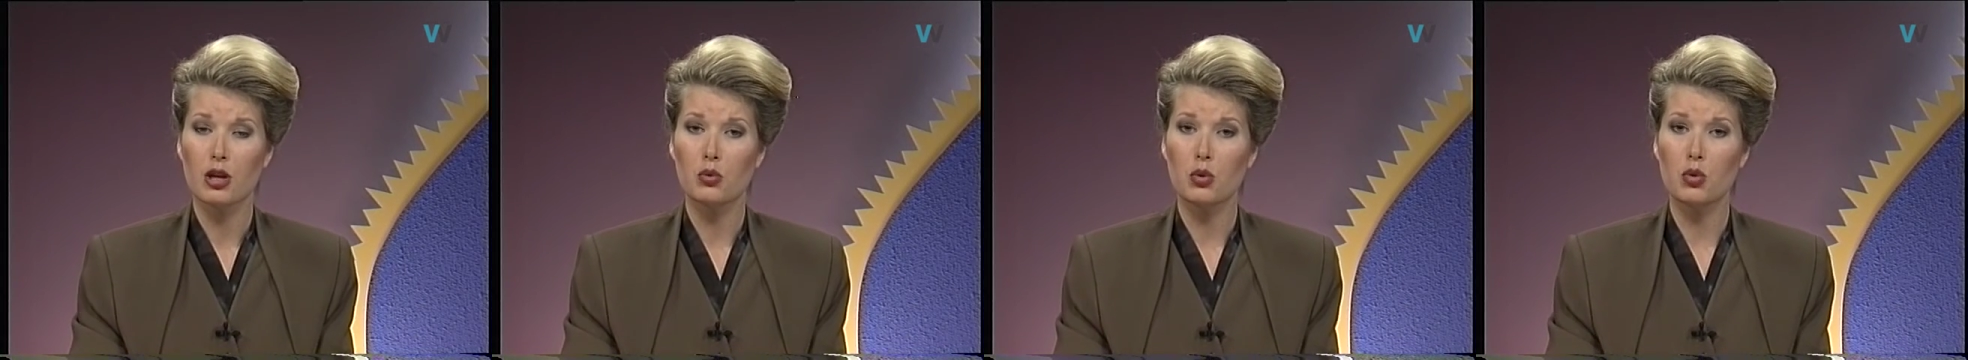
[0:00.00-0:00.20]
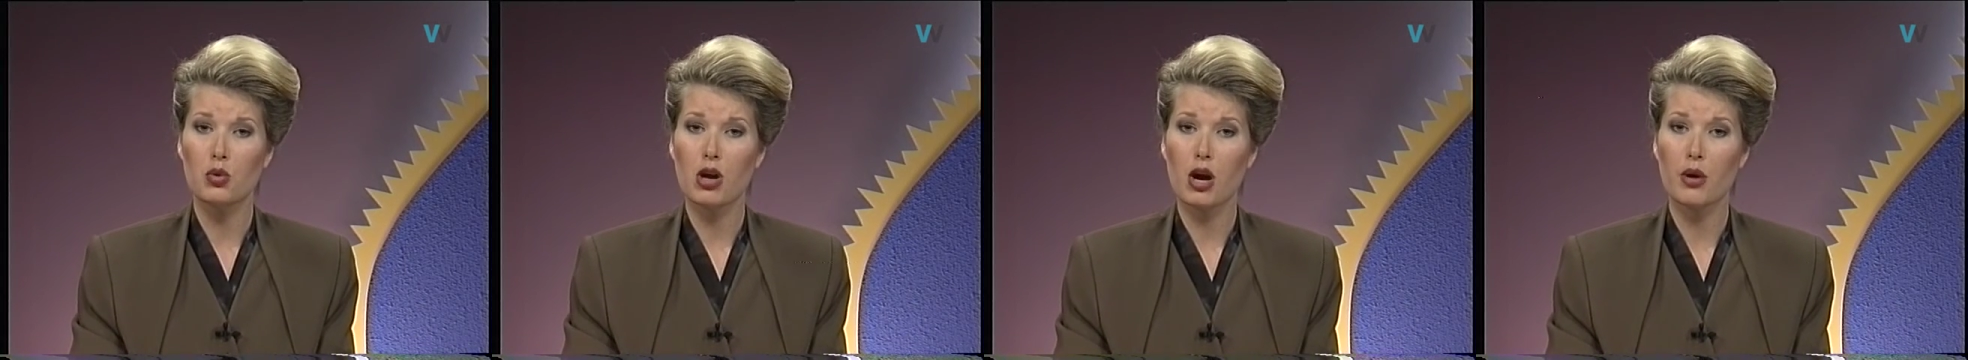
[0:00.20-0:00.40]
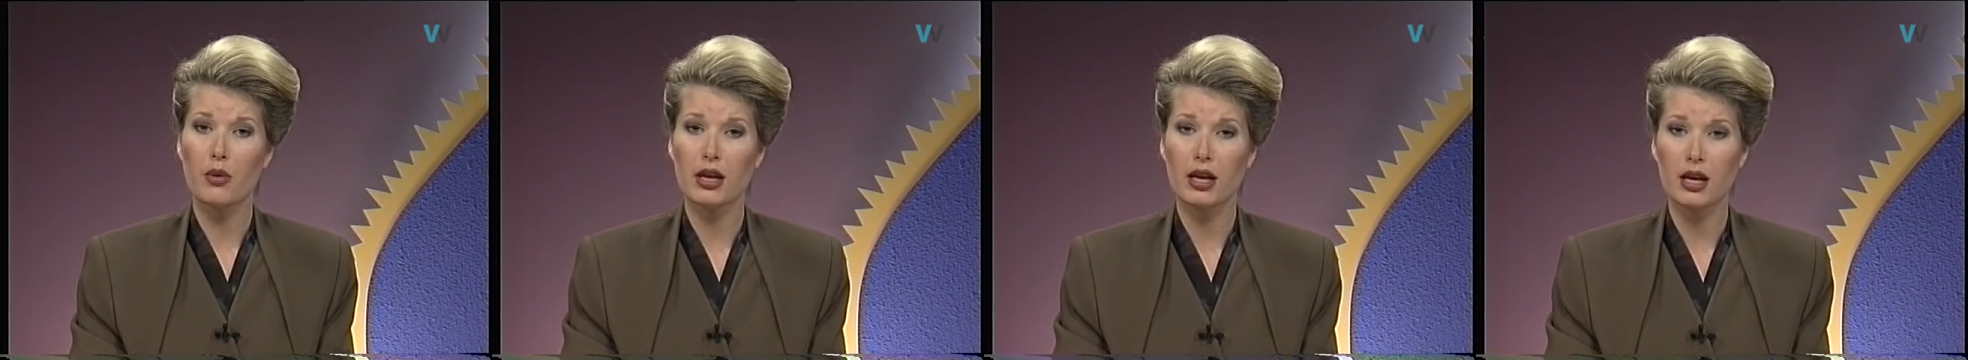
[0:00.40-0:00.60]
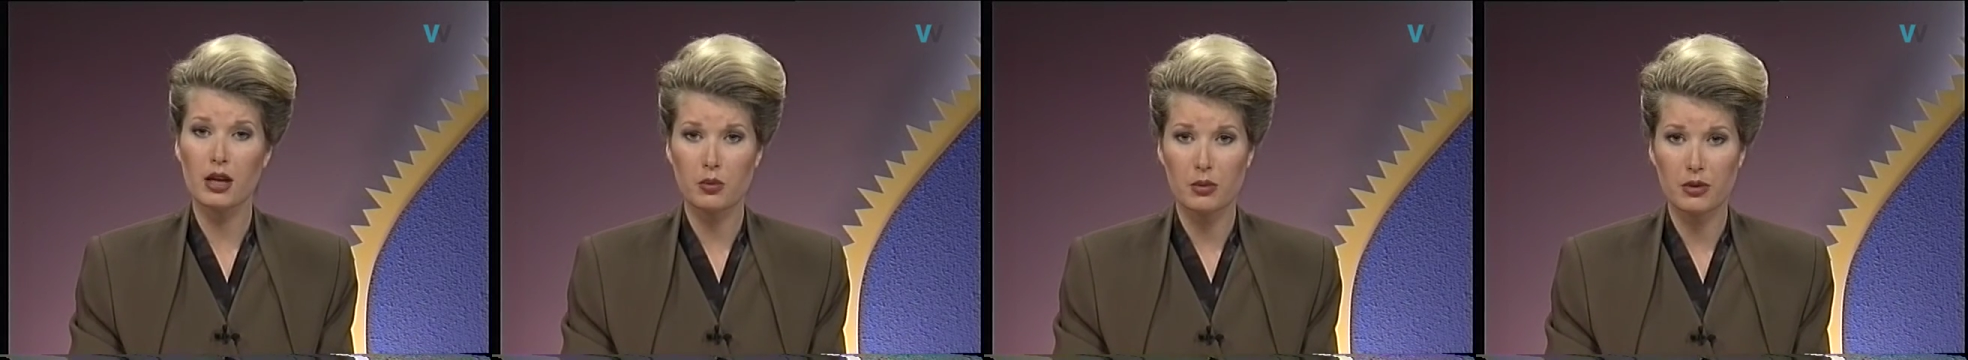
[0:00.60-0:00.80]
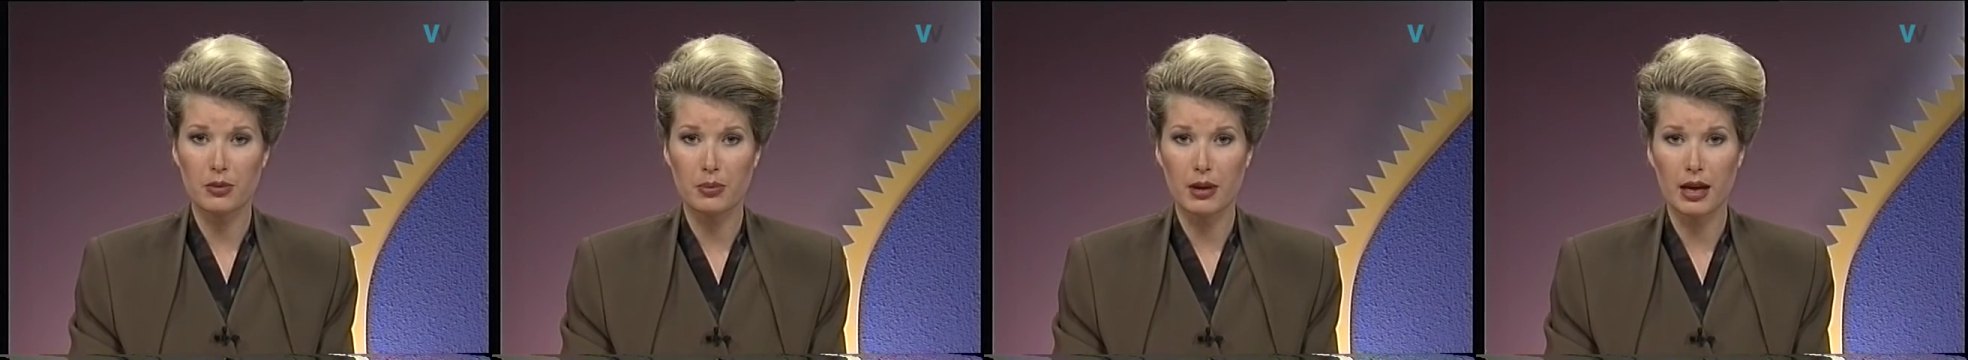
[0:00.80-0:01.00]
will go
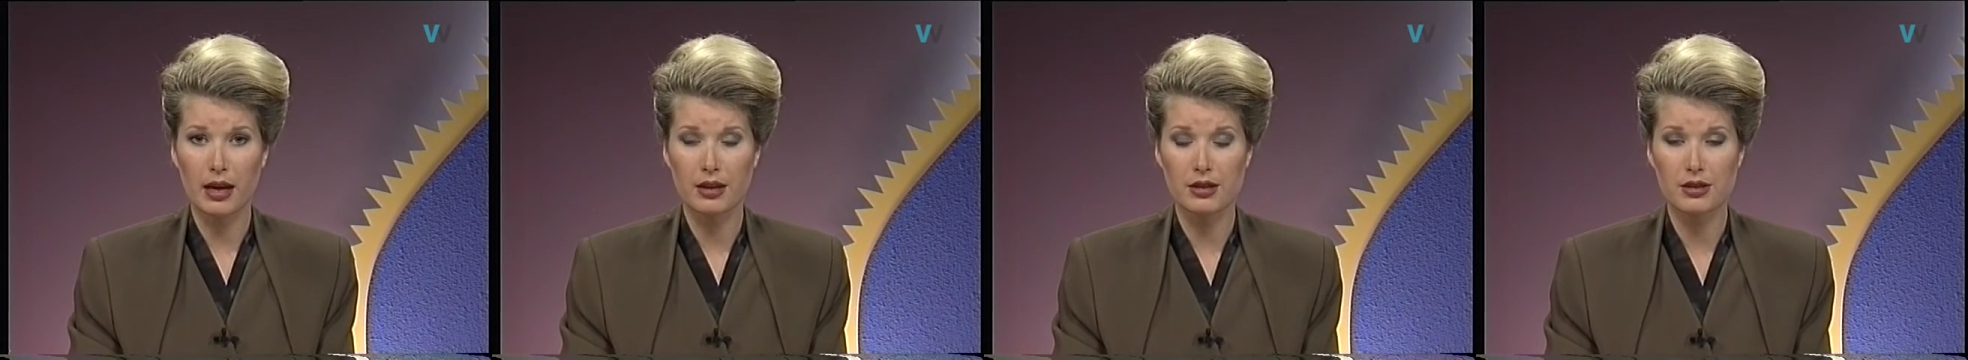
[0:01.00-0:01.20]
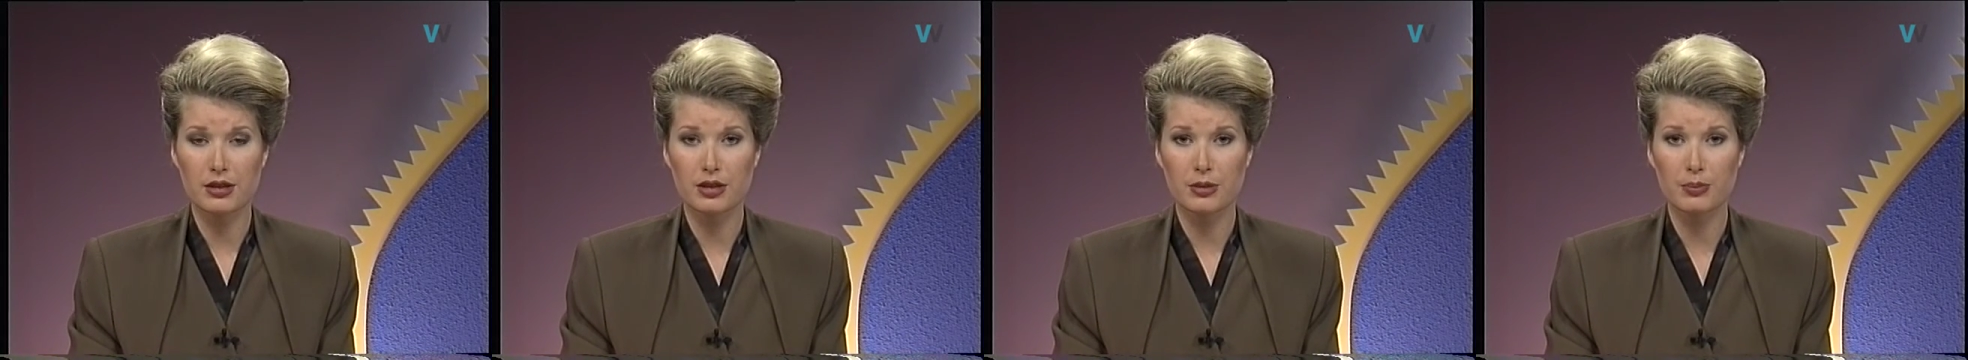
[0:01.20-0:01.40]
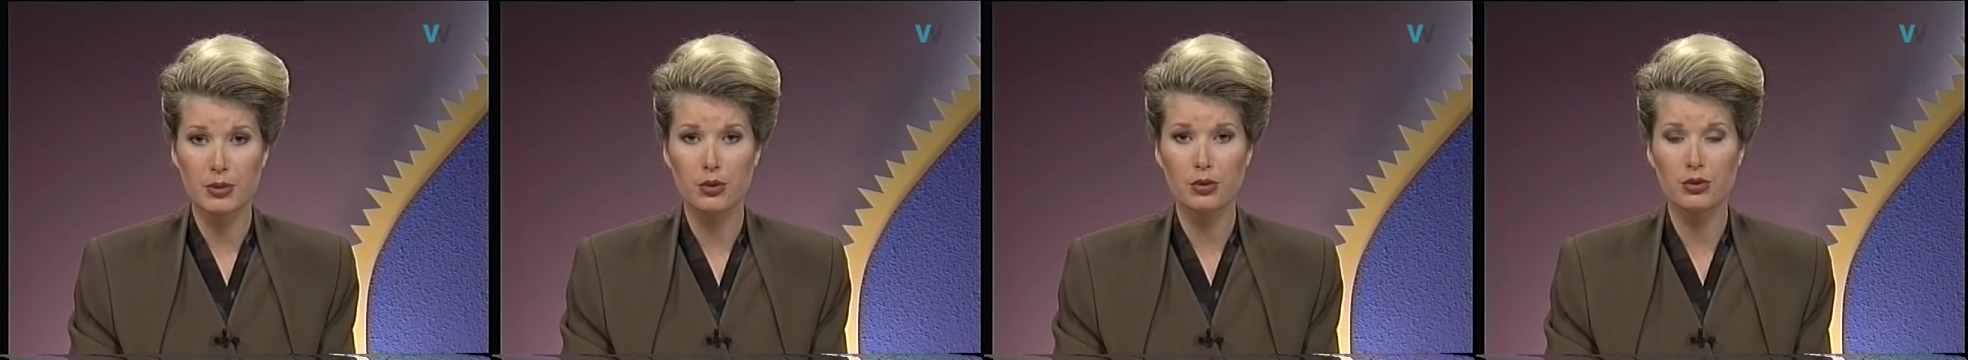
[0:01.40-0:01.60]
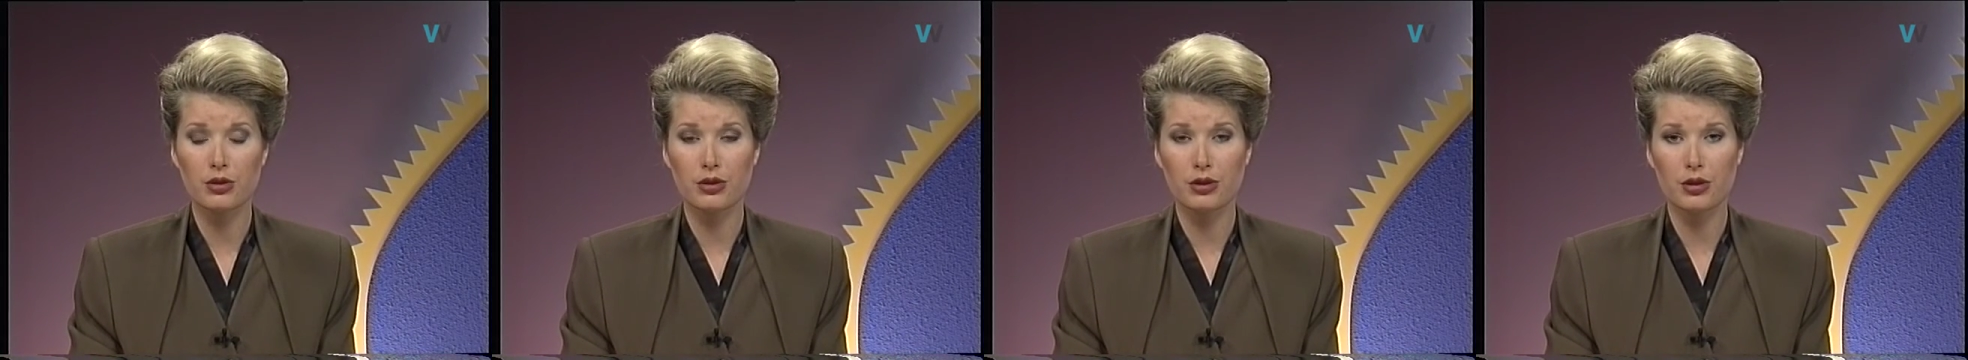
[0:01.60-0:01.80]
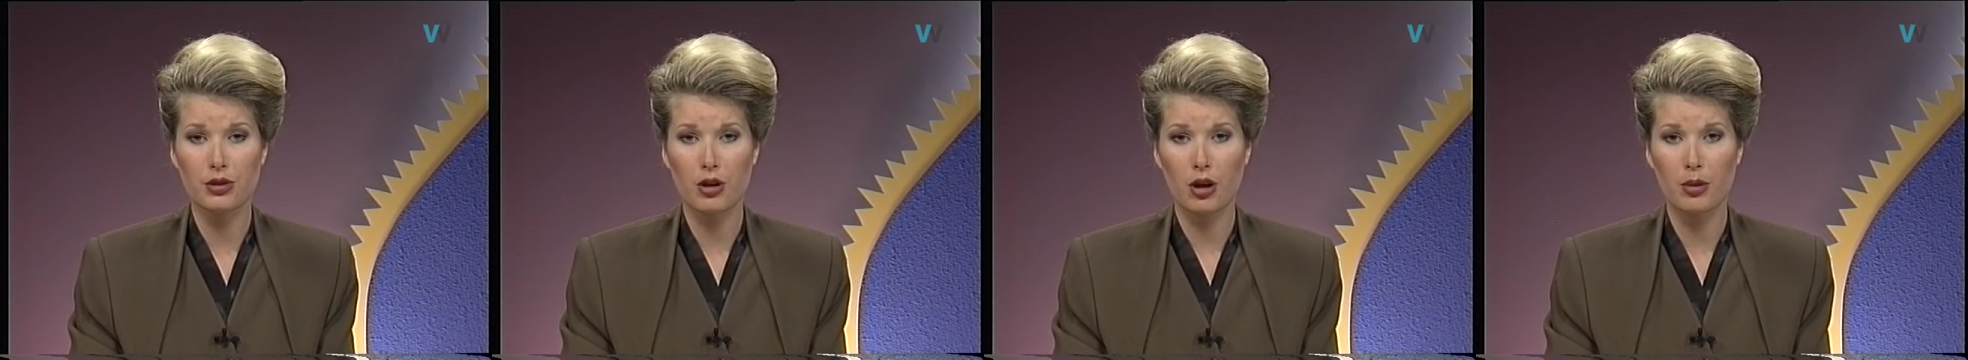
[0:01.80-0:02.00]
ahead with plans to build
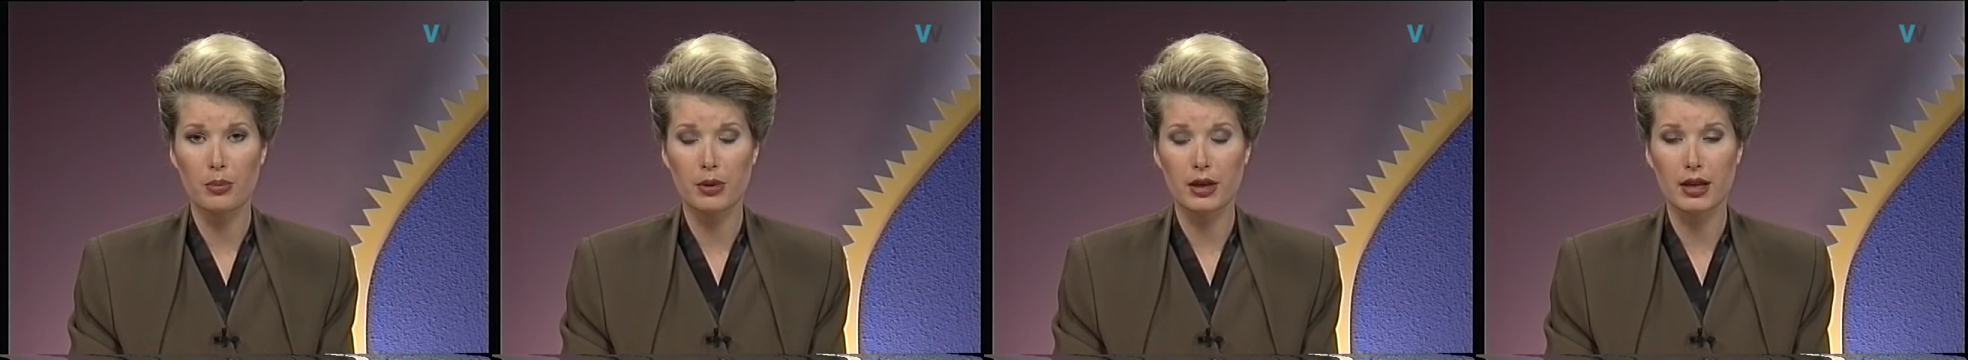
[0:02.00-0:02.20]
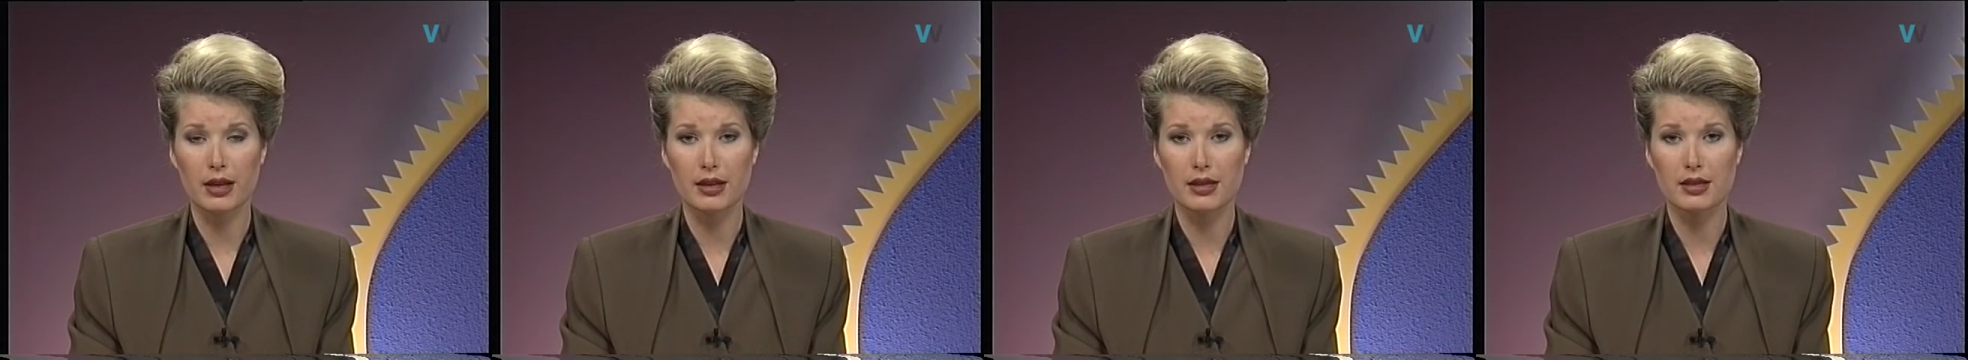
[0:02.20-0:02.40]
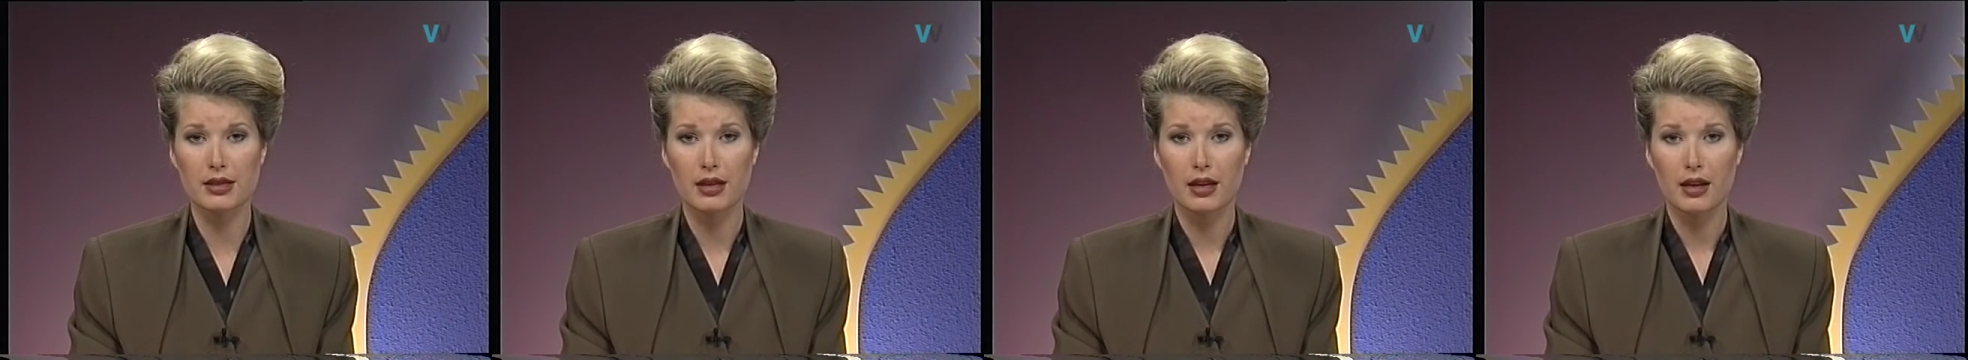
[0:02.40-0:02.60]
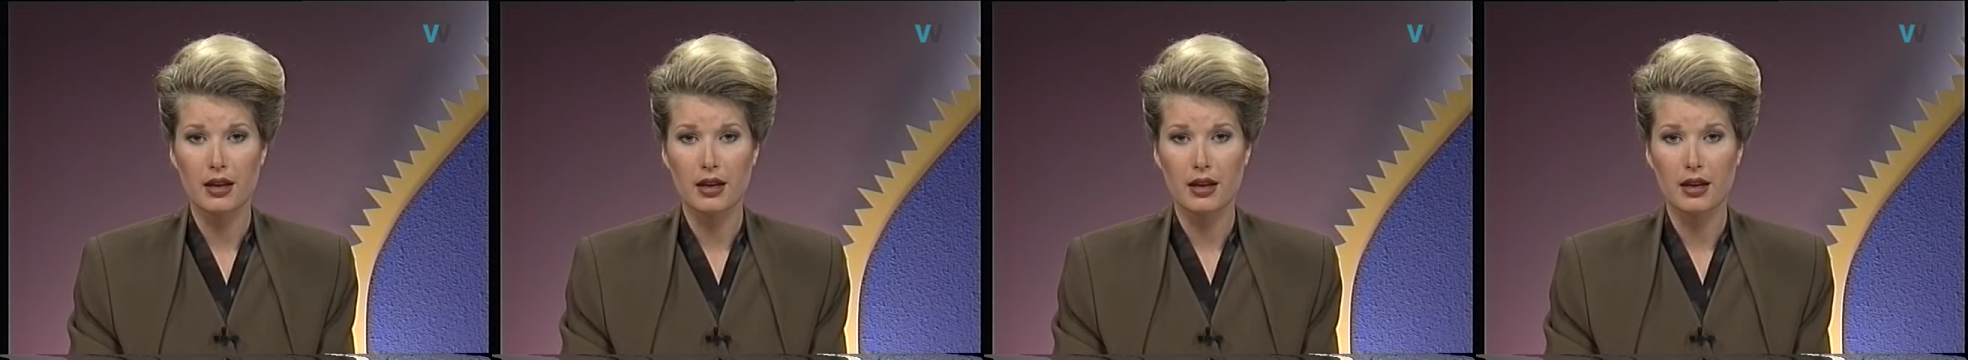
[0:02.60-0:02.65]
the new complex,